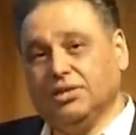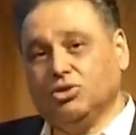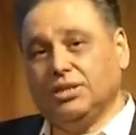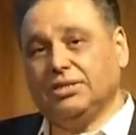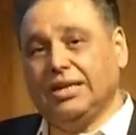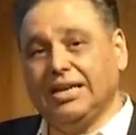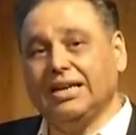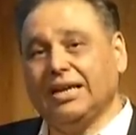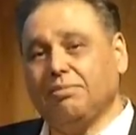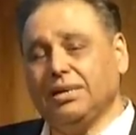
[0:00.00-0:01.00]
So there's a
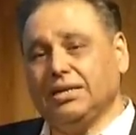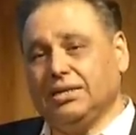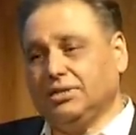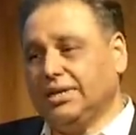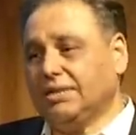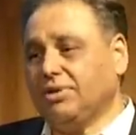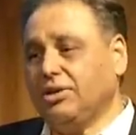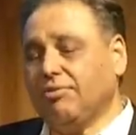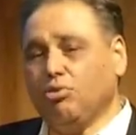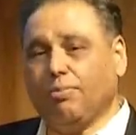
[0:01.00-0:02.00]
legal liability. That's why
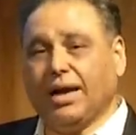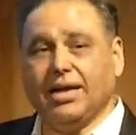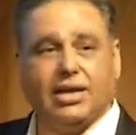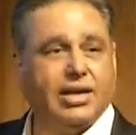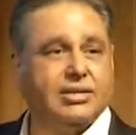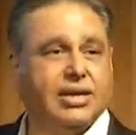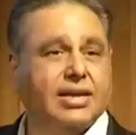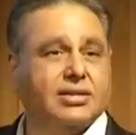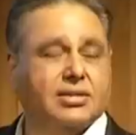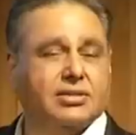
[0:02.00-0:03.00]
you have to buy a
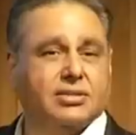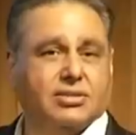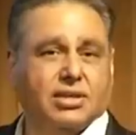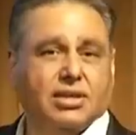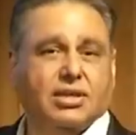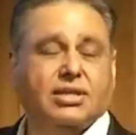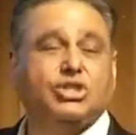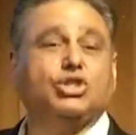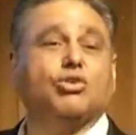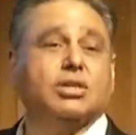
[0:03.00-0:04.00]
director's
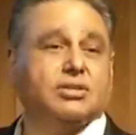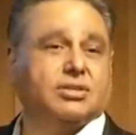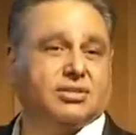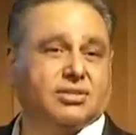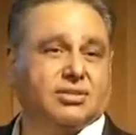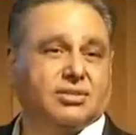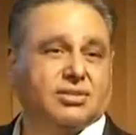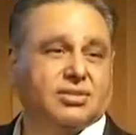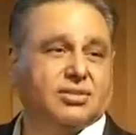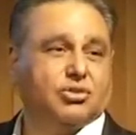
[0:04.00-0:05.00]
insurance
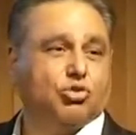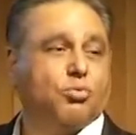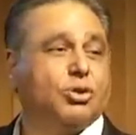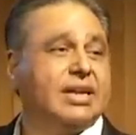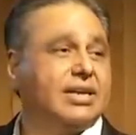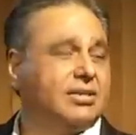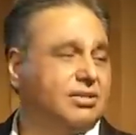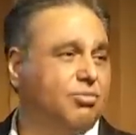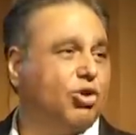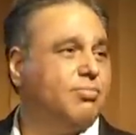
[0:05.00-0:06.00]
to
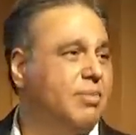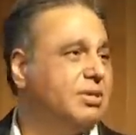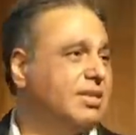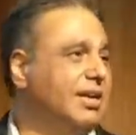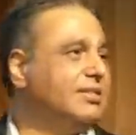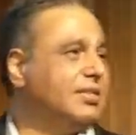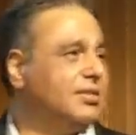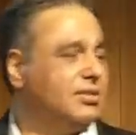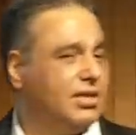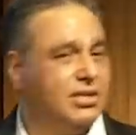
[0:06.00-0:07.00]
protect board members against
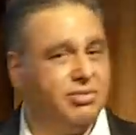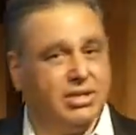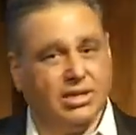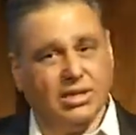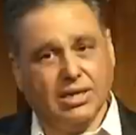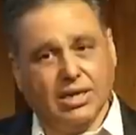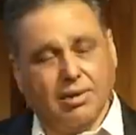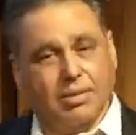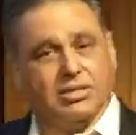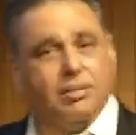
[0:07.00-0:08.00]
such activity.
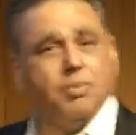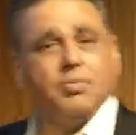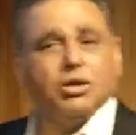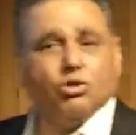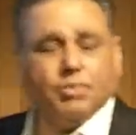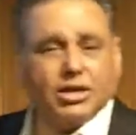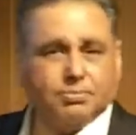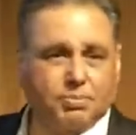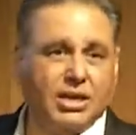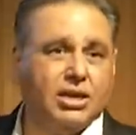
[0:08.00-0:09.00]
But some people don't, because
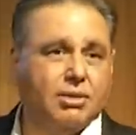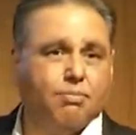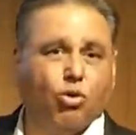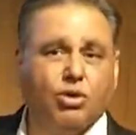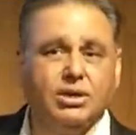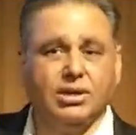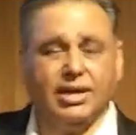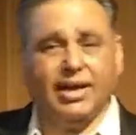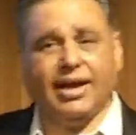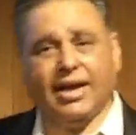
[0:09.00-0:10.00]
being on a board
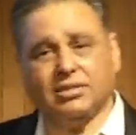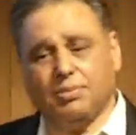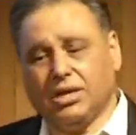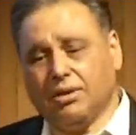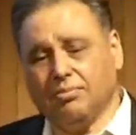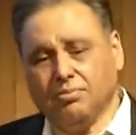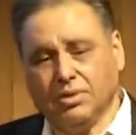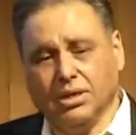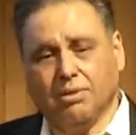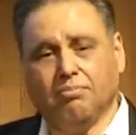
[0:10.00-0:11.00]
has
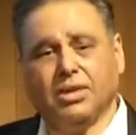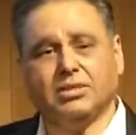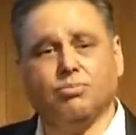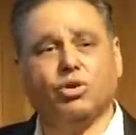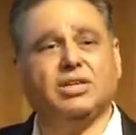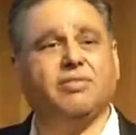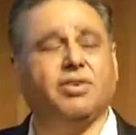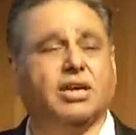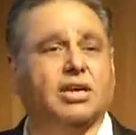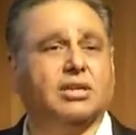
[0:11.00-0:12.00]
become much more
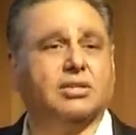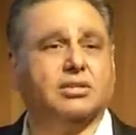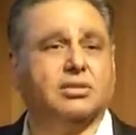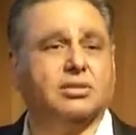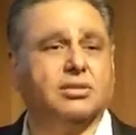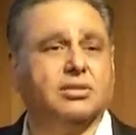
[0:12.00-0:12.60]
difficult